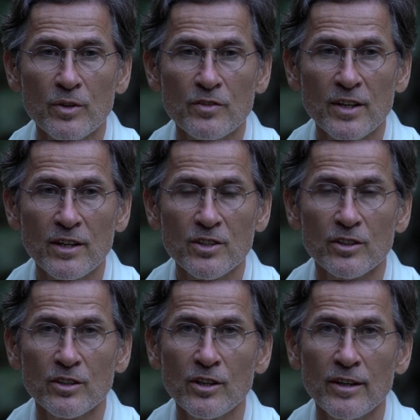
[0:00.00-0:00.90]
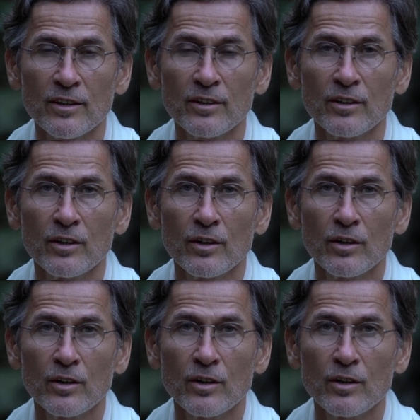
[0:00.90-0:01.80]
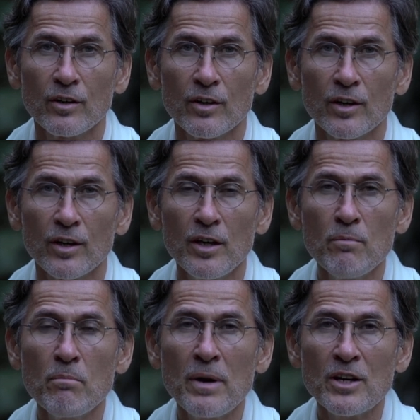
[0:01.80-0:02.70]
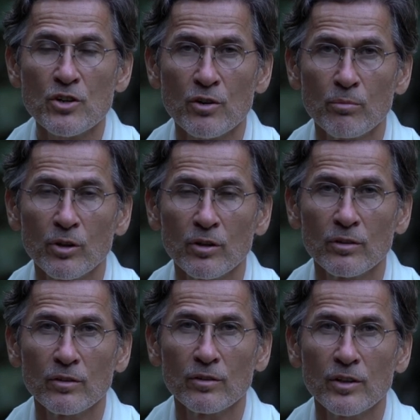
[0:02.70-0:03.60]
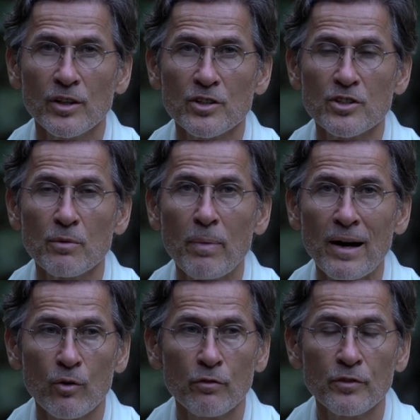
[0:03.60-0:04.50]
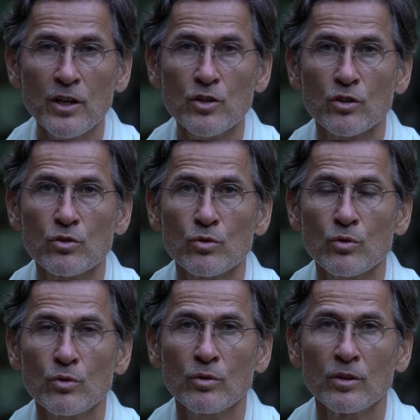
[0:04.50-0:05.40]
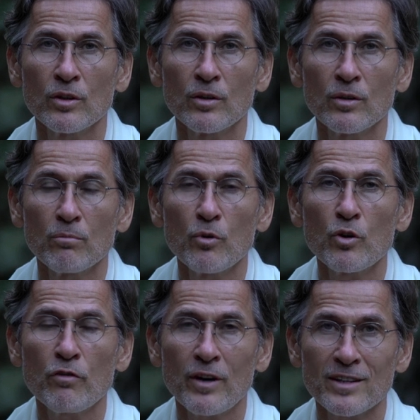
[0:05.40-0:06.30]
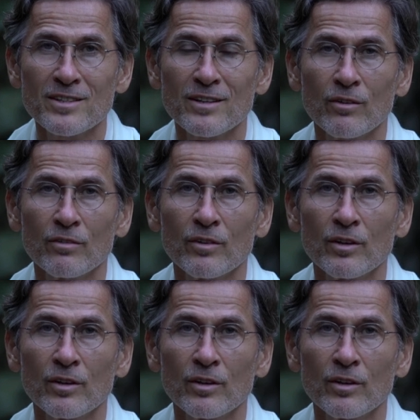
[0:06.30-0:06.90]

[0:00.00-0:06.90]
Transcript: we started earlier, immeasurable is the power of nature to purify itself,